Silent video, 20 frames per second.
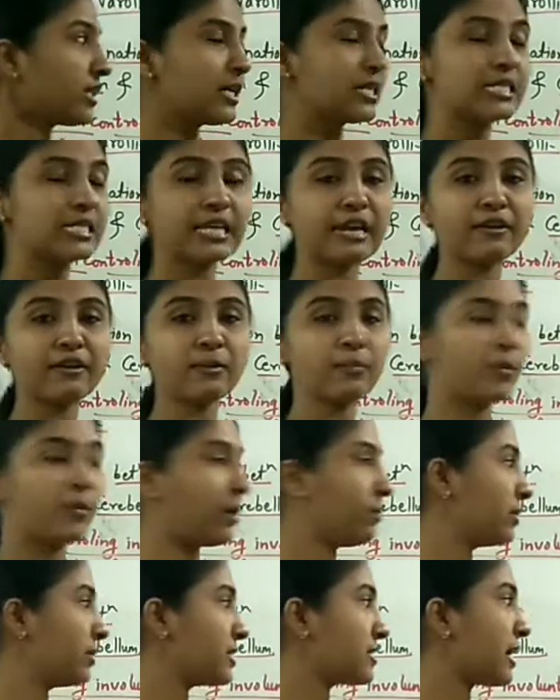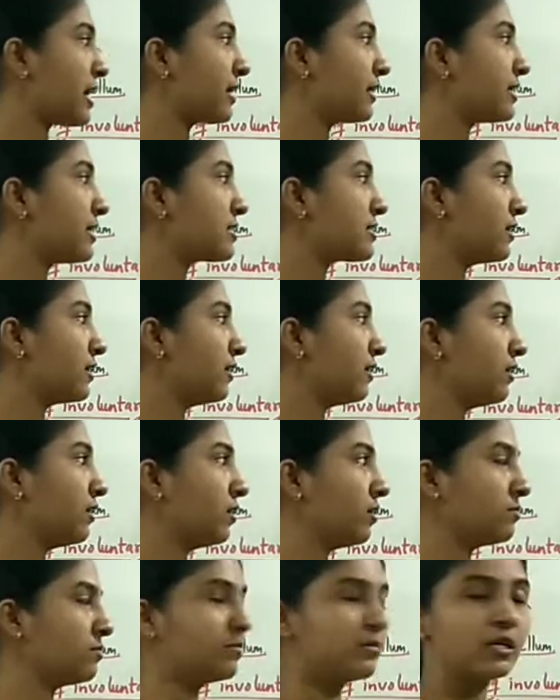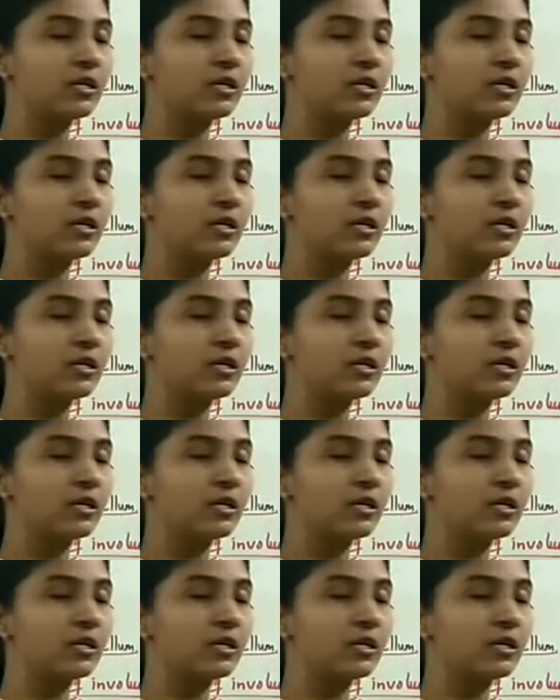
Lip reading: cerebrum. These are the